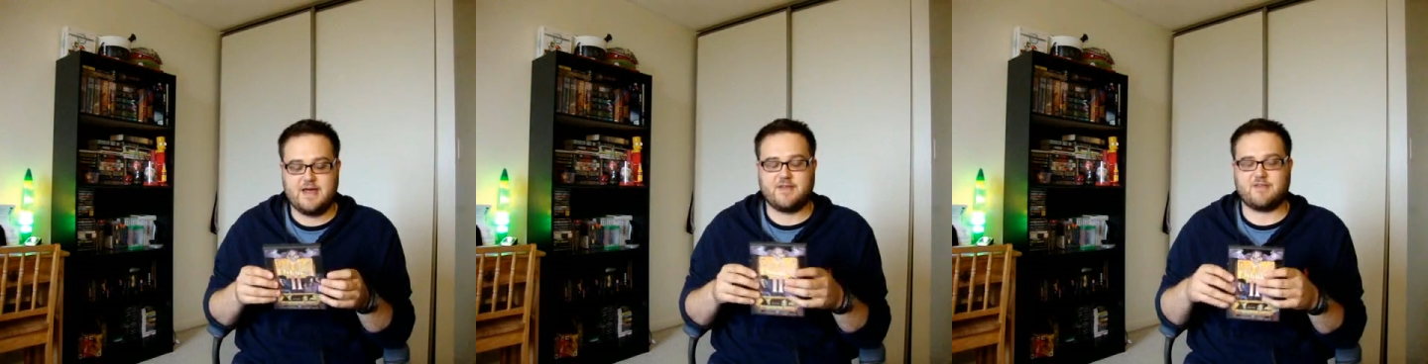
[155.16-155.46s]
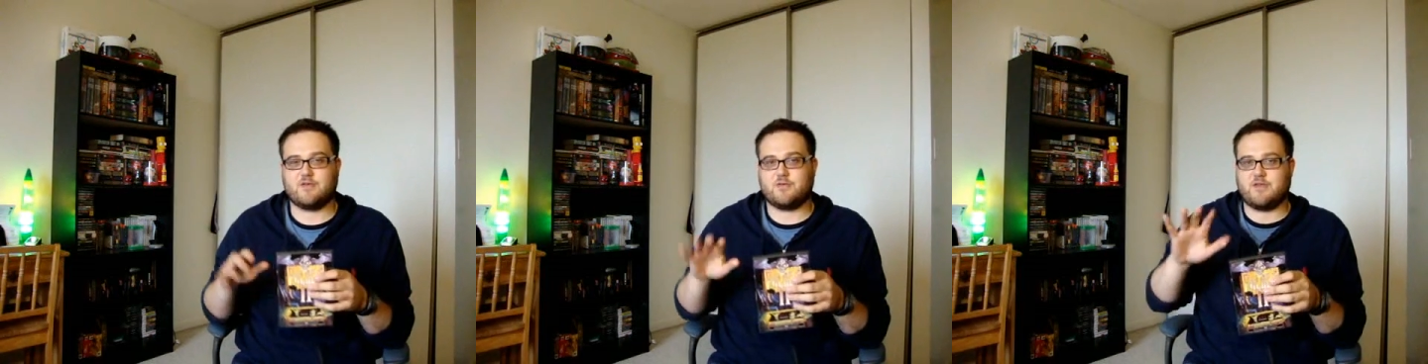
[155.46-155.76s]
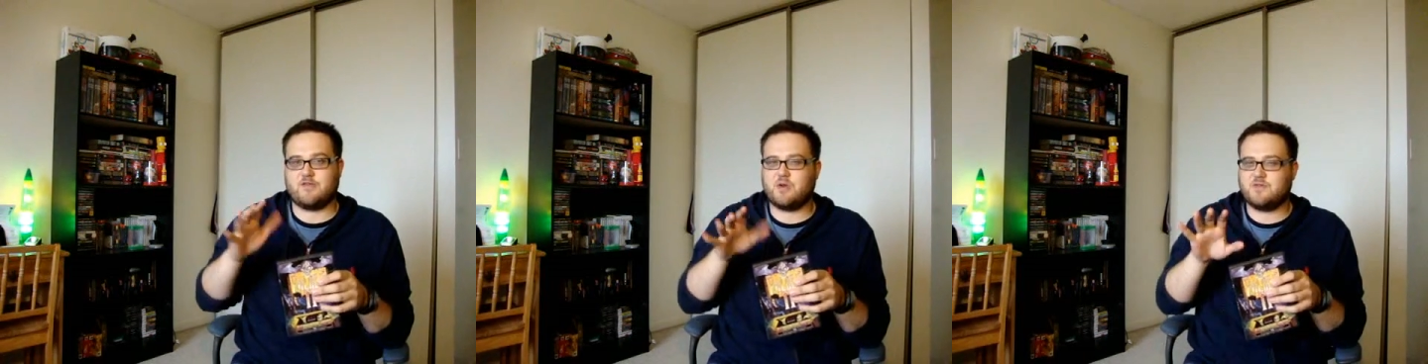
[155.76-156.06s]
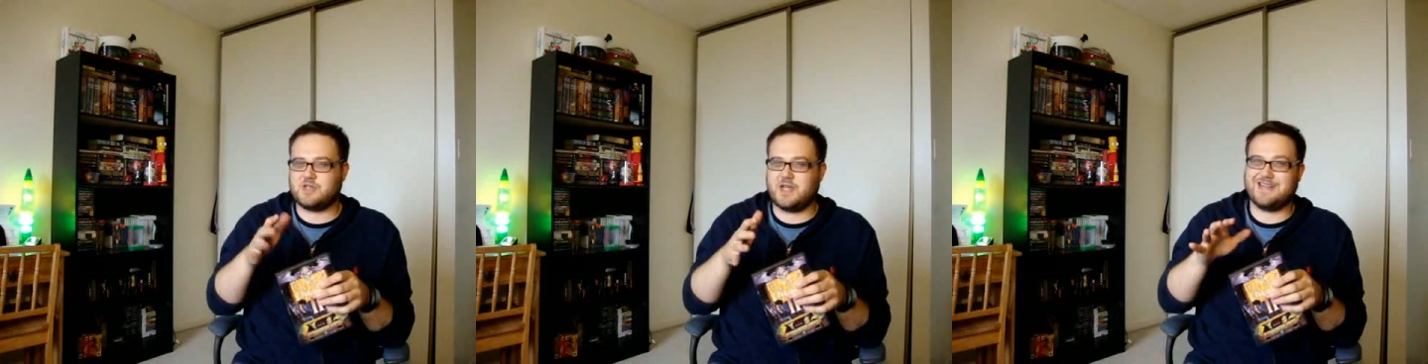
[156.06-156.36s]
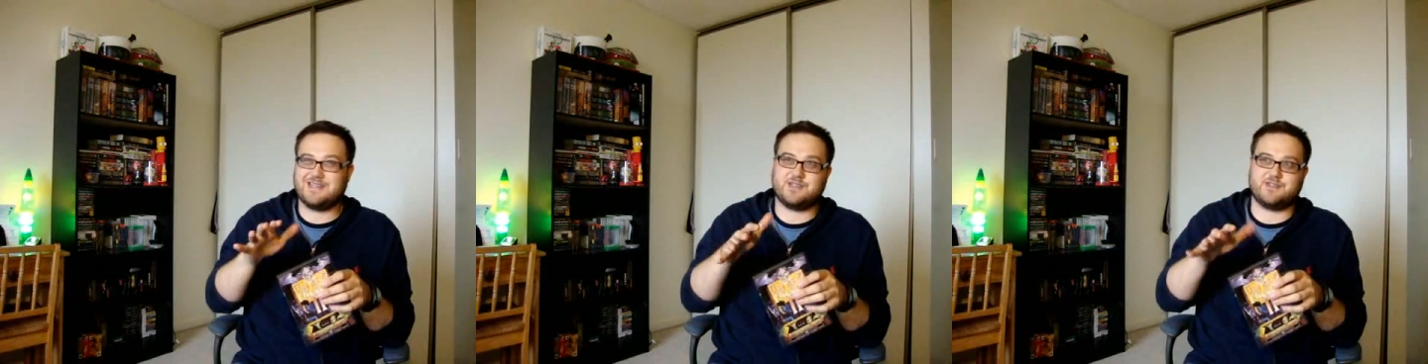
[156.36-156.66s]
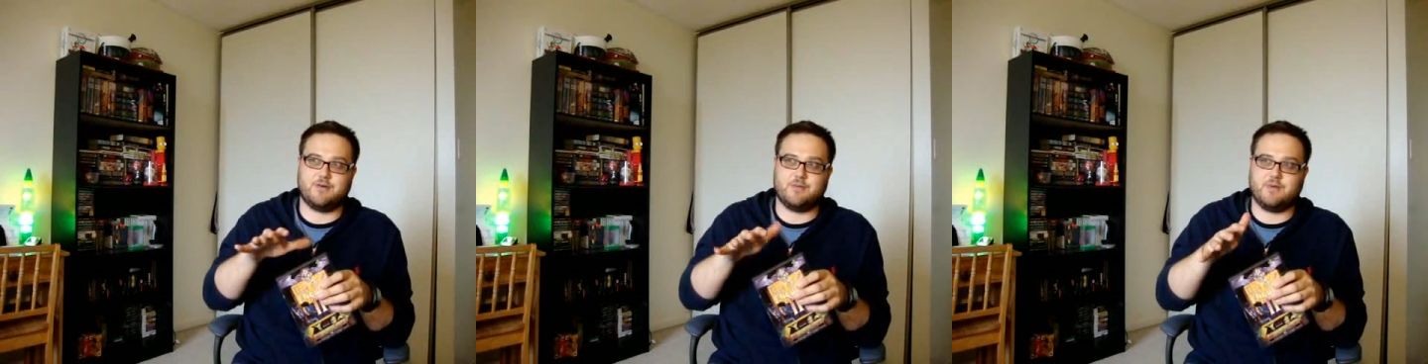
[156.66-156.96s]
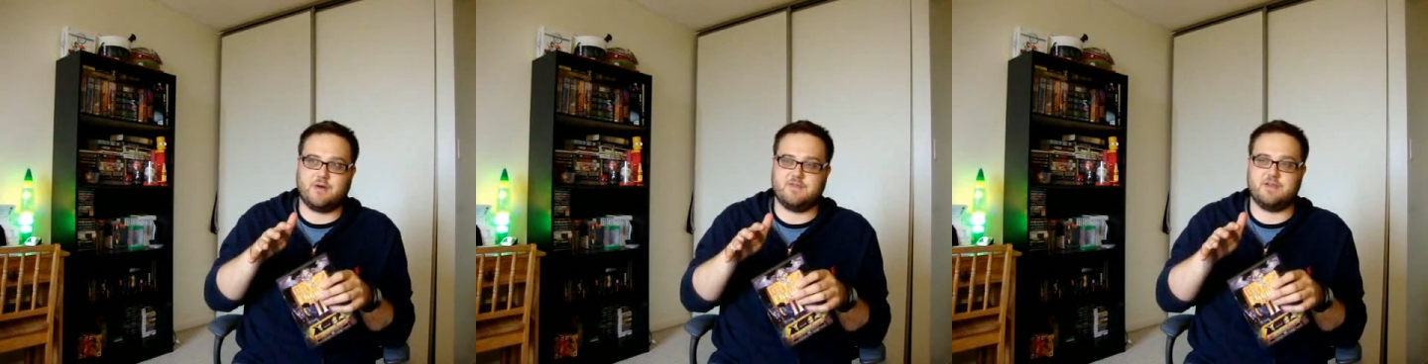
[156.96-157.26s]
they sort of changed some
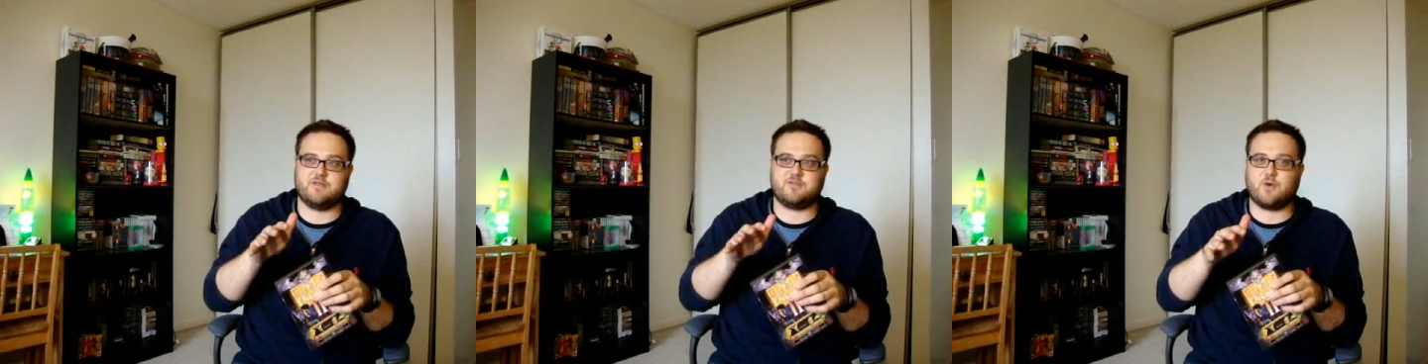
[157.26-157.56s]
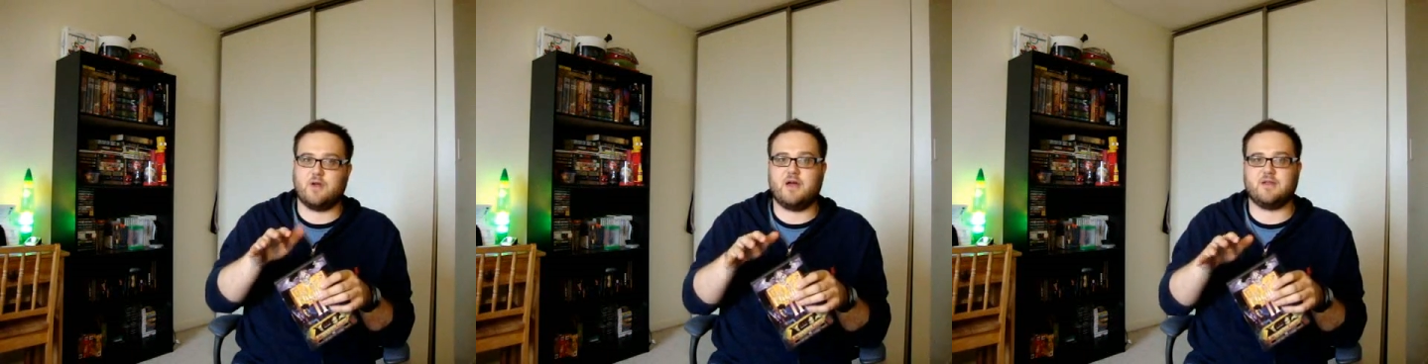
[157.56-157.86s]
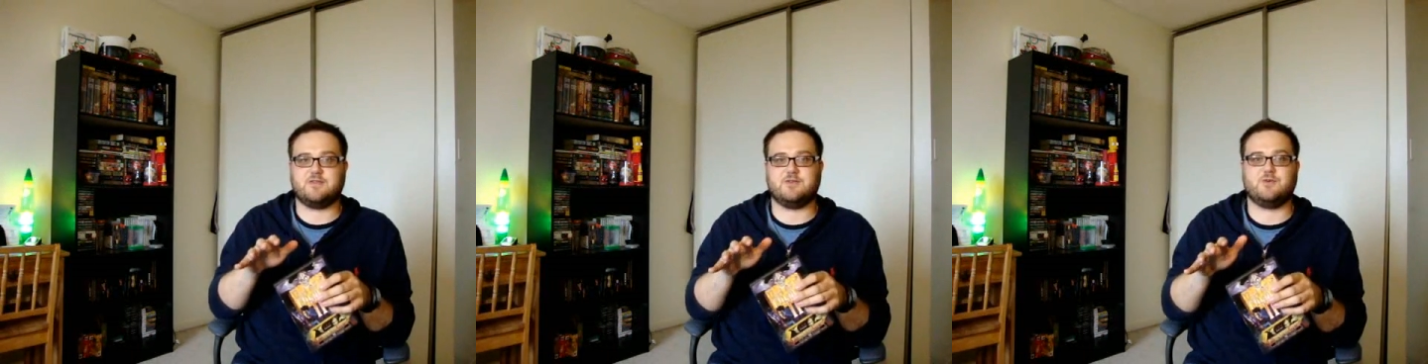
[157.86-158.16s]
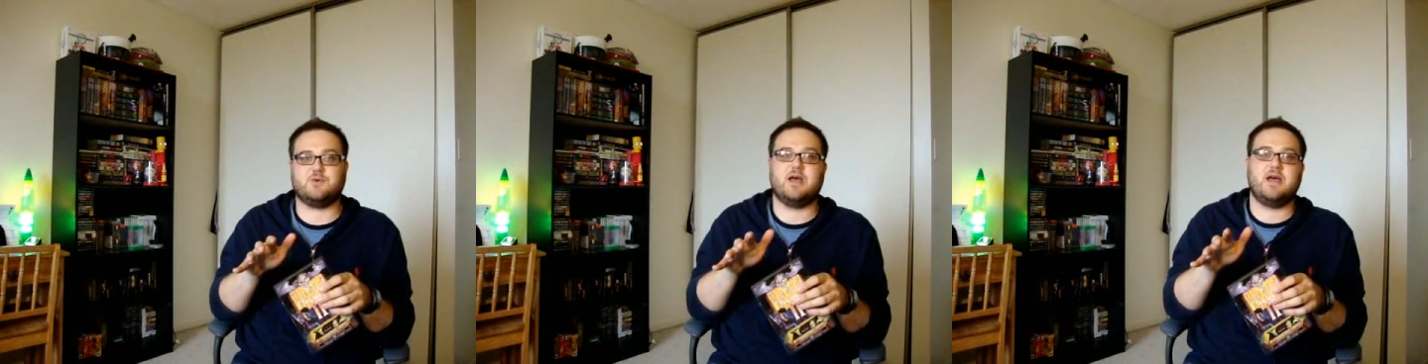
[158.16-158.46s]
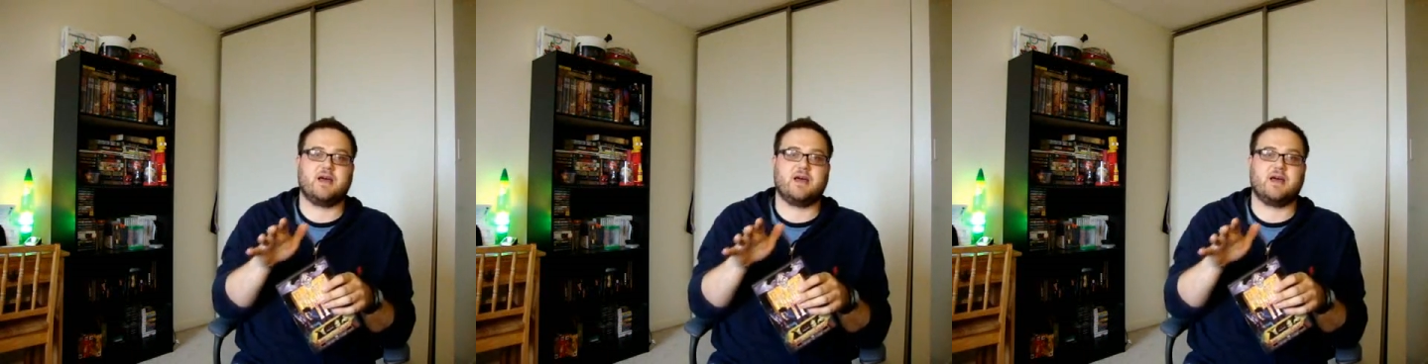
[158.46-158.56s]
of the storyline too.